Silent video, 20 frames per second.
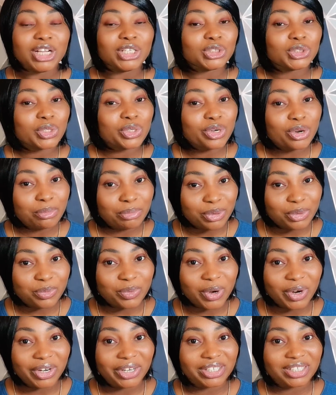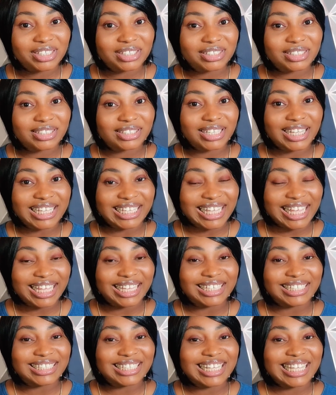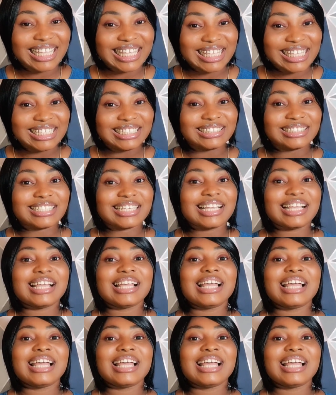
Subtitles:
So number one, again, is